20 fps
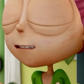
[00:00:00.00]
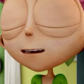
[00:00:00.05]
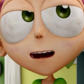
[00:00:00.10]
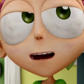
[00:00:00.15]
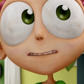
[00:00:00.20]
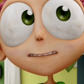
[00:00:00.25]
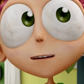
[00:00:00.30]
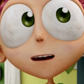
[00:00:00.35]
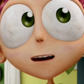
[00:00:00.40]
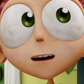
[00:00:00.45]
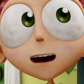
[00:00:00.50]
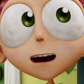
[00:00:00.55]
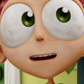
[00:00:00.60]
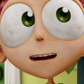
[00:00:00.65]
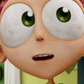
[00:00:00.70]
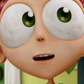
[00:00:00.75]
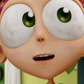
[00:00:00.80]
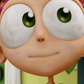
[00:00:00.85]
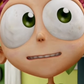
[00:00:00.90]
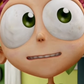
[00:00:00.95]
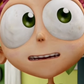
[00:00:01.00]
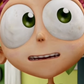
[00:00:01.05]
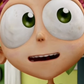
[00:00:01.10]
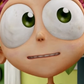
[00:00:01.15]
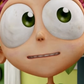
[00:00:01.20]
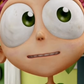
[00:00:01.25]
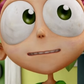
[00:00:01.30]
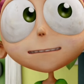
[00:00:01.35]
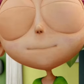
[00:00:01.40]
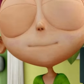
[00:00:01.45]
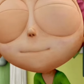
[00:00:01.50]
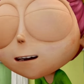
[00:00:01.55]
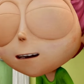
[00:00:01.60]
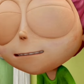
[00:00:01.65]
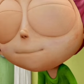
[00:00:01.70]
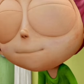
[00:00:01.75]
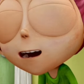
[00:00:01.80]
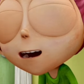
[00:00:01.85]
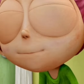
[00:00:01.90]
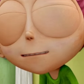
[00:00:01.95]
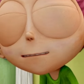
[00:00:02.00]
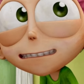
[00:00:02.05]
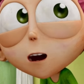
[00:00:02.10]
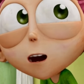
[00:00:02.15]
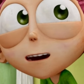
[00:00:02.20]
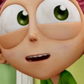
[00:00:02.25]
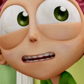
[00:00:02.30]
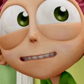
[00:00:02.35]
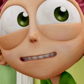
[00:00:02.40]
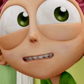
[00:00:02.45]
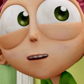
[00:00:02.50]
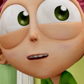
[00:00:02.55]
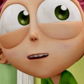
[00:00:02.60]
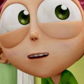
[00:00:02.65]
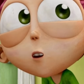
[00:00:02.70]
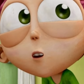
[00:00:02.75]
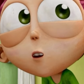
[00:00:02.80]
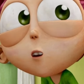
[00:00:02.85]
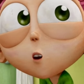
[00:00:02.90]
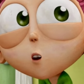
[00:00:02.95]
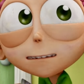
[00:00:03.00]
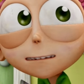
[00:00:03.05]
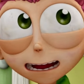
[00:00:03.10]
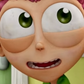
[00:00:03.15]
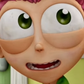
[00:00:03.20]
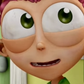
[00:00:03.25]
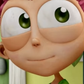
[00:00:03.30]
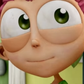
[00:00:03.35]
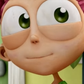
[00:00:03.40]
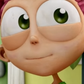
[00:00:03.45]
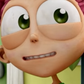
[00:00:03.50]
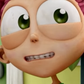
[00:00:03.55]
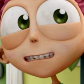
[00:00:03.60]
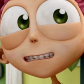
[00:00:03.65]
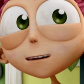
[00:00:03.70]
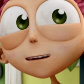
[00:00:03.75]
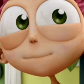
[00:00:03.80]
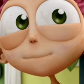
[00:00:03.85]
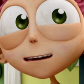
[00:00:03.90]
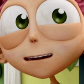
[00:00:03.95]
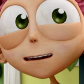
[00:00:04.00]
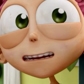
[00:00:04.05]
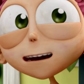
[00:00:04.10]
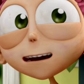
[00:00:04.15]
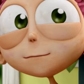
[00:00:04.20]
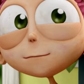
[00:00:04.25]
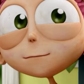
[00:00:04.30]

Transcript: I got for Angelo's B-Day. My mom's yoga teacher's guru's therapist recommended